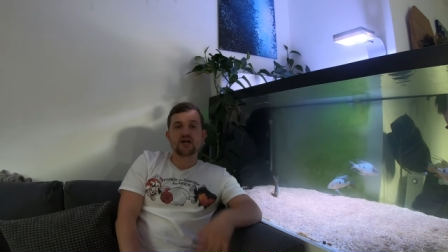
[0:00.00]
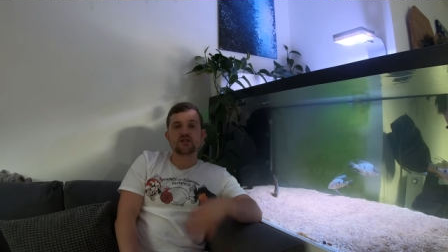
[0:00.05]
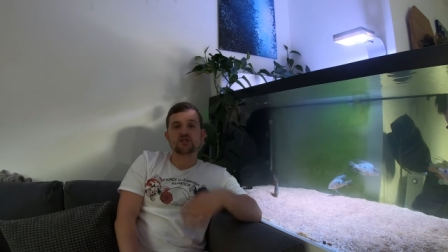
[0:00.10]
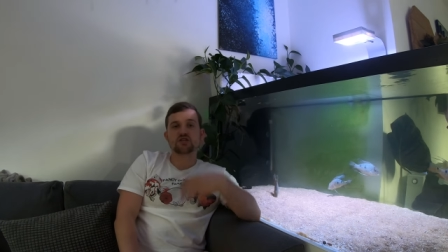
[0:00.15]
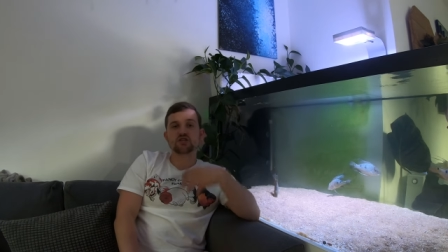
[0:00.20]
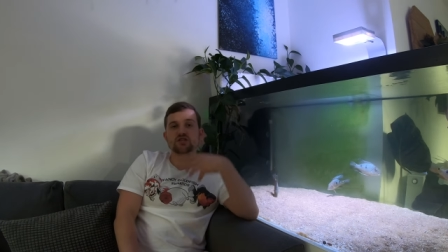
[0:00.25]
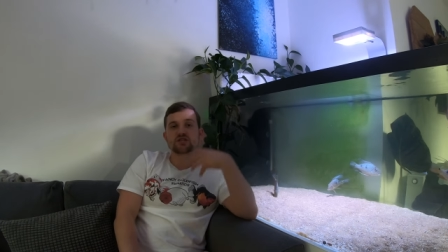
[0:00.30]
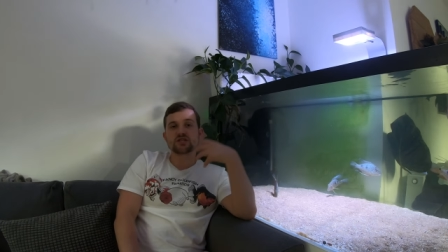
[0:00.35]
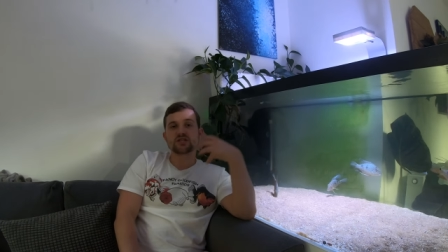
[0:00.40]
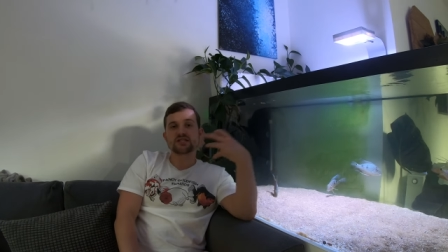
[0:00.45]

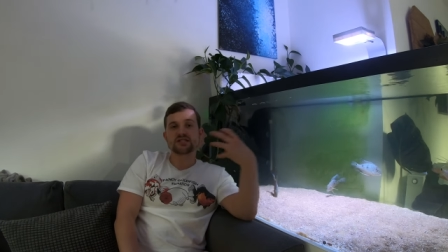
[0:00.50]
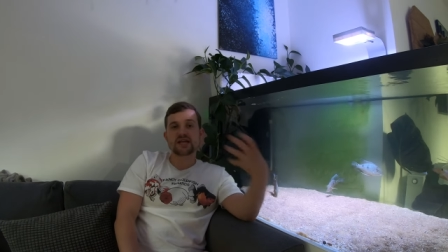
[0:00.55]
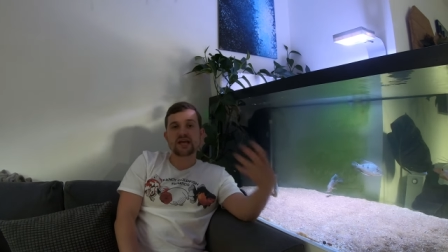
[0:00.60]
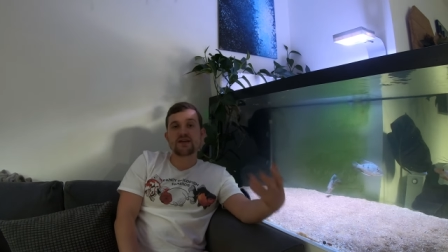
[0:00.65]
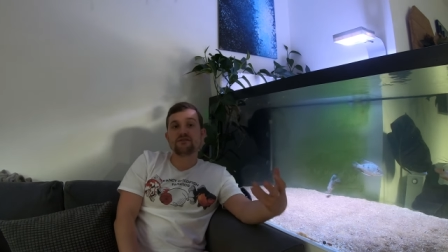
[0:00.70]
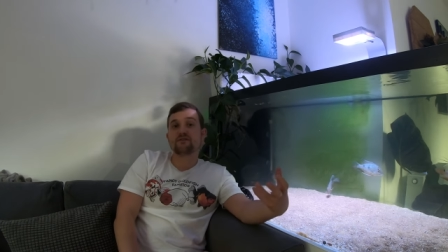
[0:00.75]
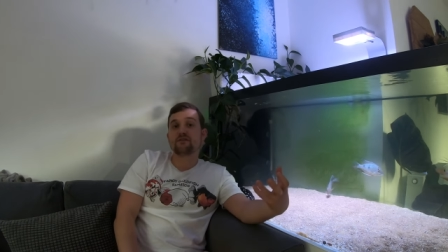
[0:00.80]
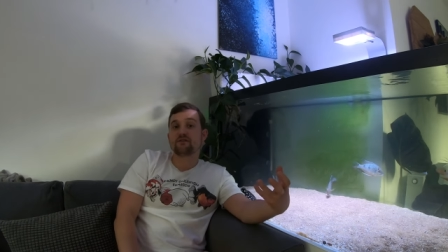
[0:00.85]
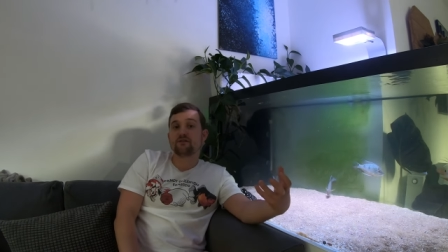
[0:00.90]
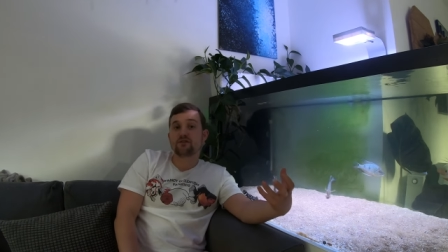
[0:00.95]
just to
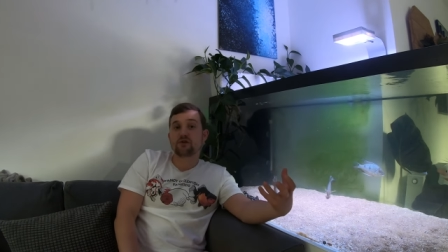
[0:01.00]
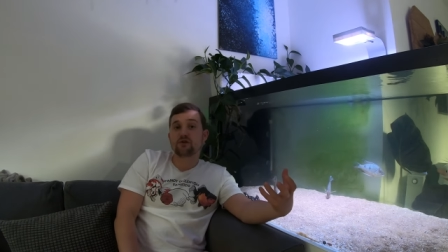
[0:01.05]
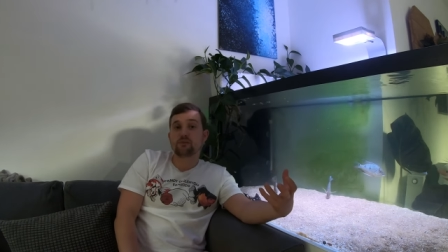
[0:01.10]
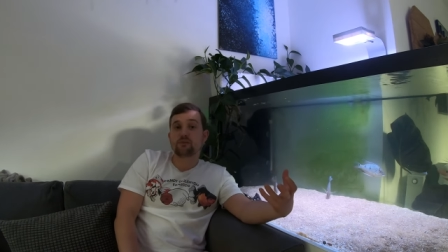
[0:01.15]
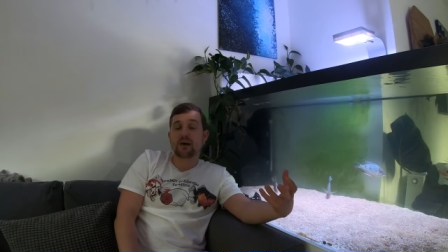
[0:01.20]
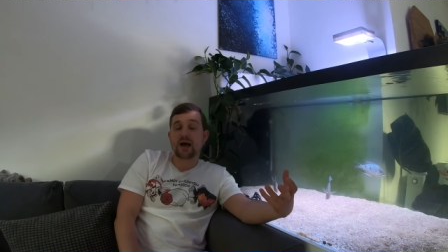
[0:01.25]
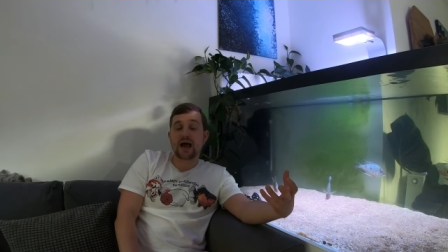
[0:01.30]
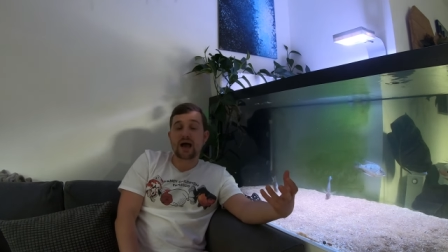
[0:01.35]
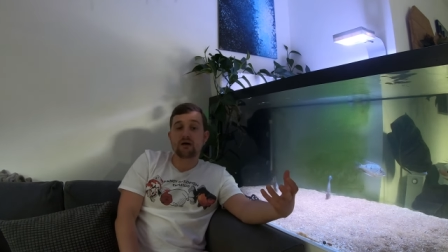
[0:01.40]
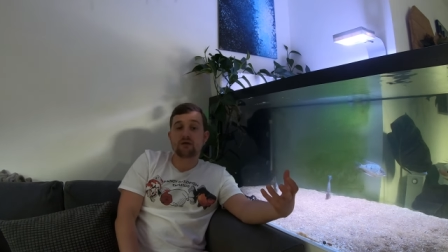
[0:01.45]
save a few
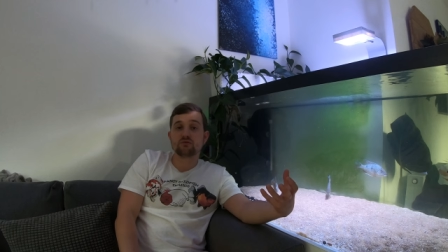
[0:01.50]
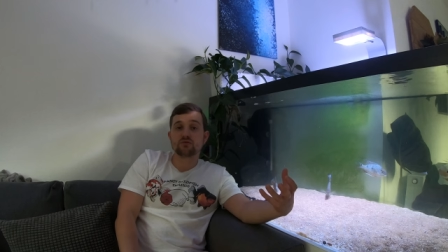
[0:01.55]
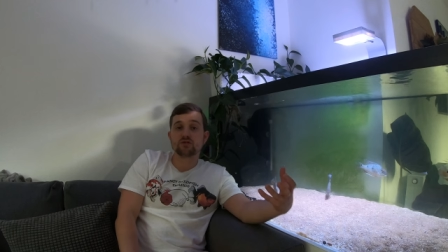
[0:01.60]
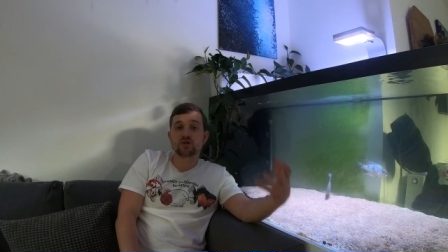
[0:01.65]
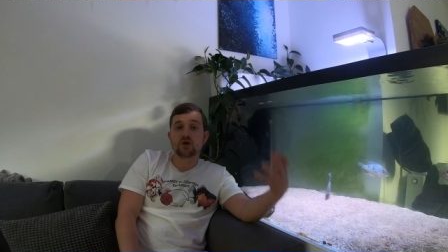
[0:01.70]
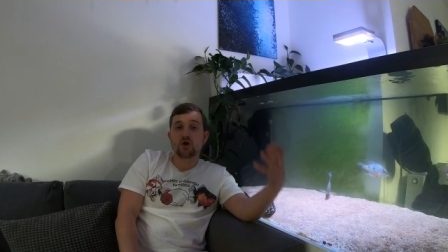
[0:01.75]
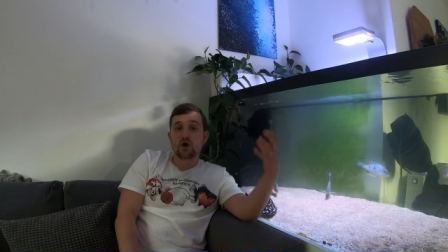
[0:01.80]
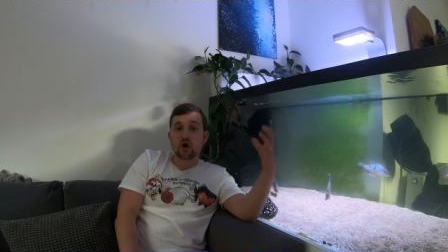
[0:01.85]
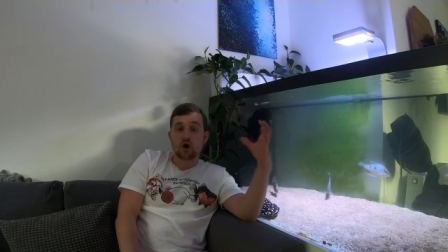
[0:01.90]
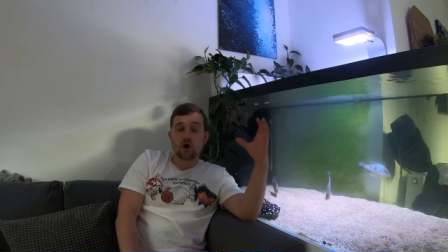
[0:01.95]

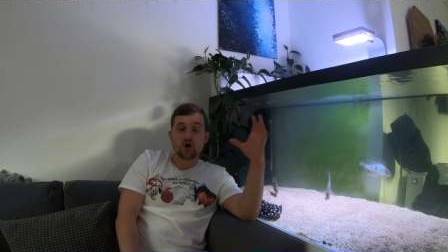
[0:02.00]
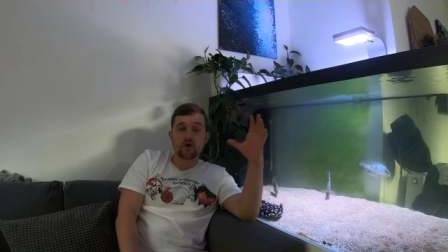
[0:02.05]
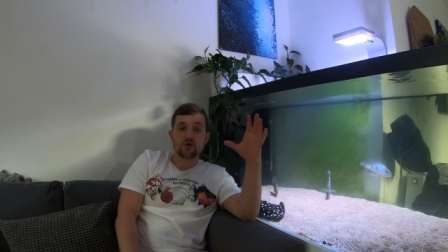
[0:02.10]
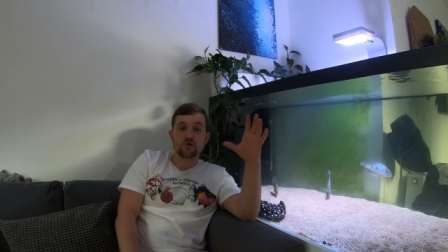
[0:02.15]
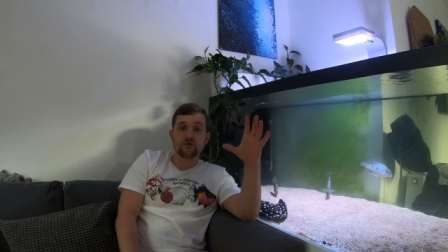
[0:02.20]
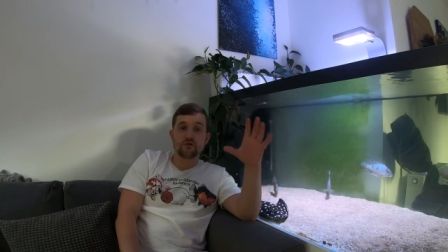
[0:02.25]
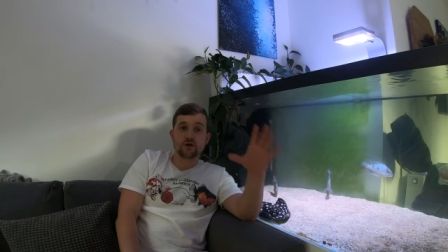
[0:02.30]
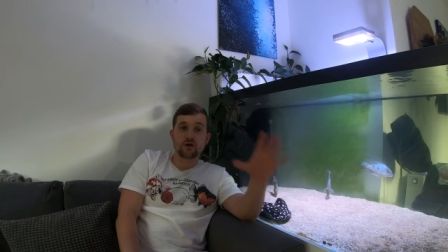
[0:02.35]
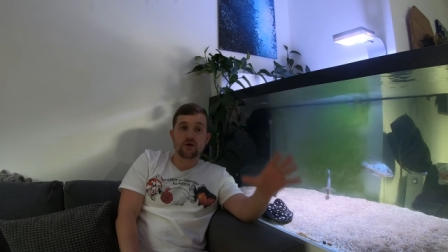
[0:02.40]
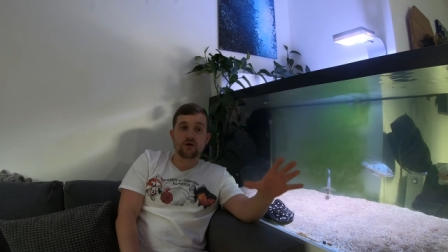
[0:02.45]
pounds
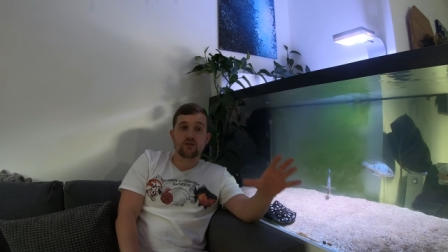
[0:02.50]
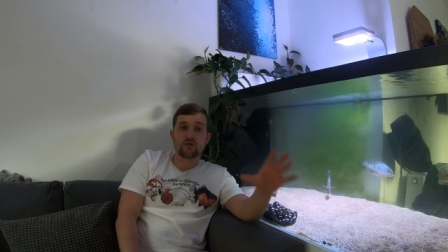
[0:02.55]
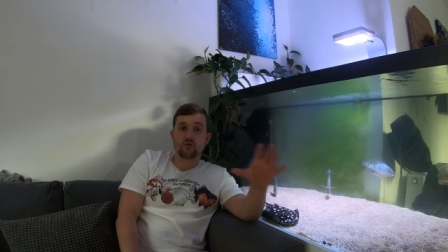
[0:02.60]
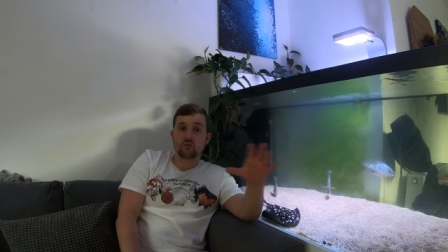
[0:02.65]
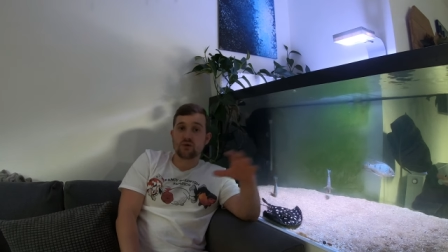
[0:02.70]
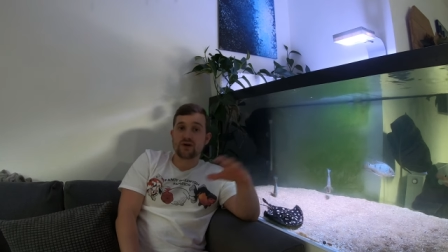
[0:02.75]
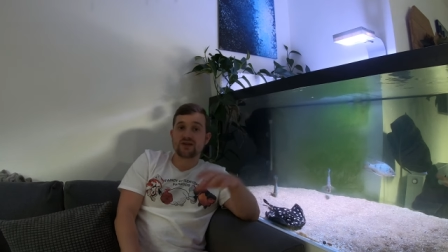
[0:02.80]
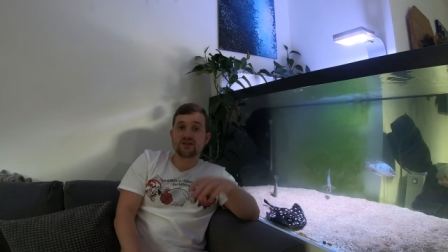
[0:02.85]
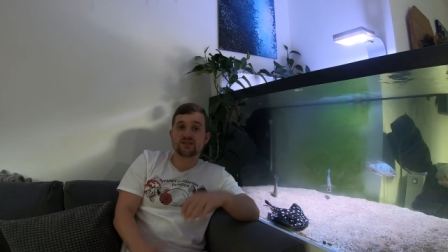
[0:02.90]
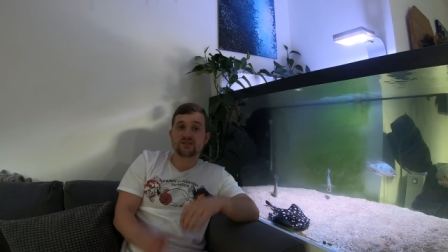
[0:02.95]
over the
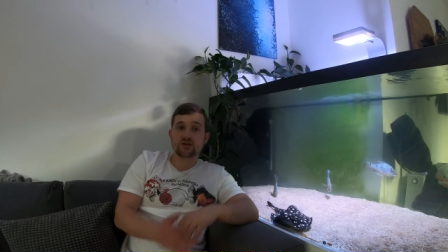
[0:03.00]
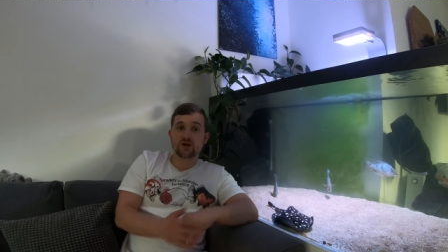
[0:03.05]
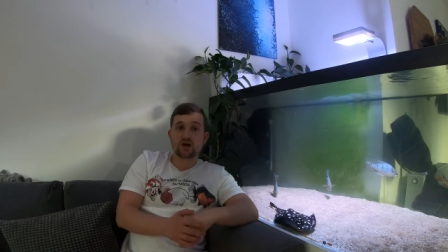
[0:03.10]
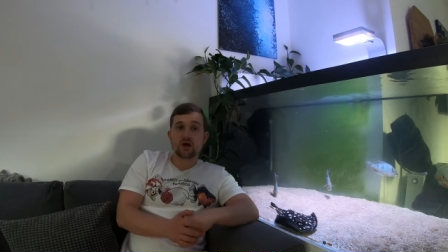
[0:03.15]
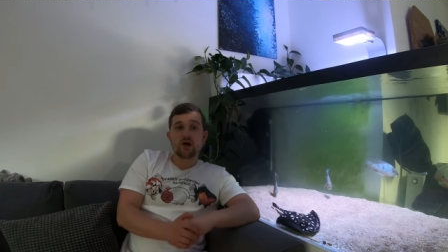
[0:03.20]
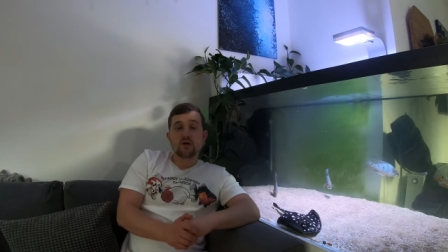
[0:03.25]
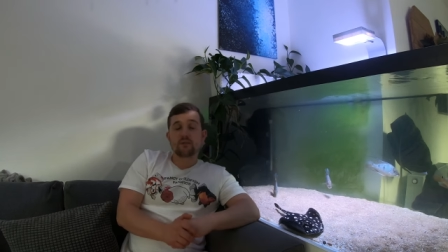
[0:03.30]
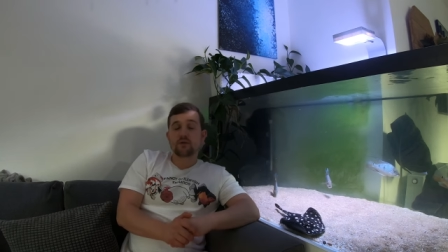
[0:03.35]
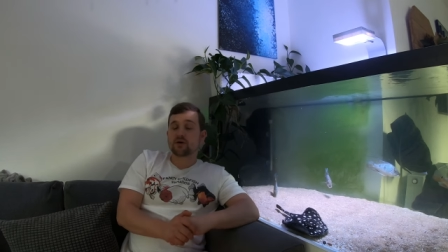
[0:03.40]
winter,